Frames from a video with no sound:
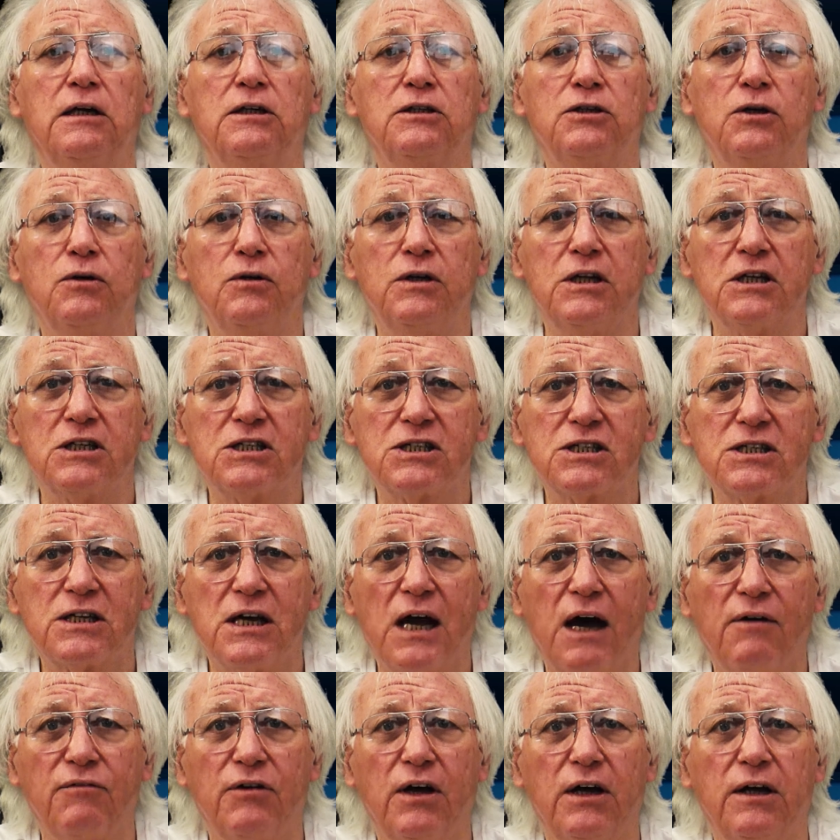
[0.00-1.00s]
to
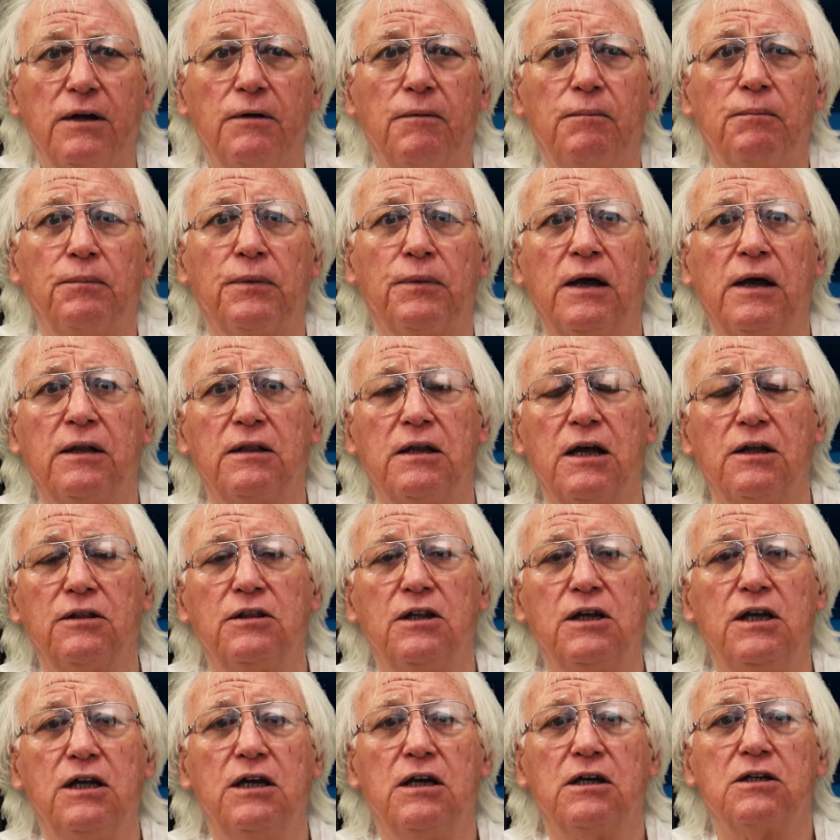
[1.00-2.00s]
discover that
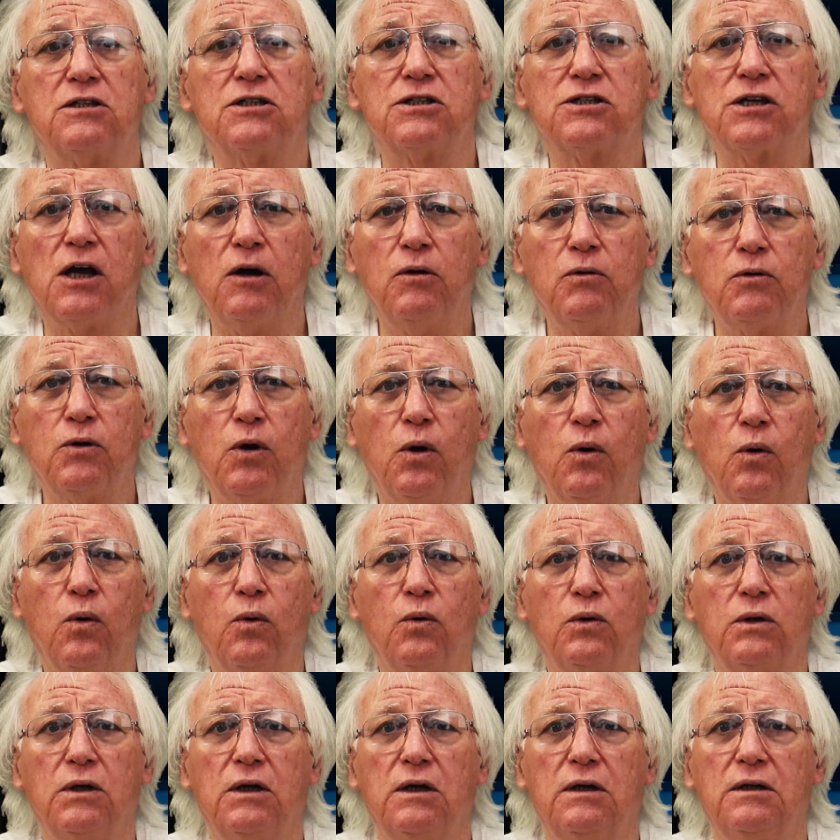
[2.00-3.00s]
the so
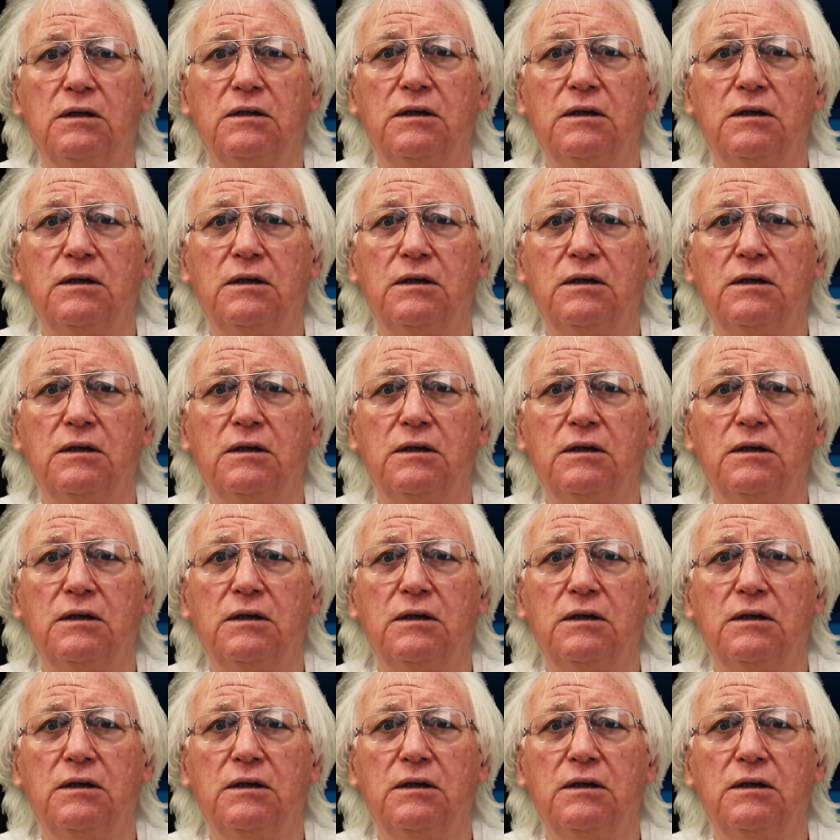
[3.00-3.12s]
called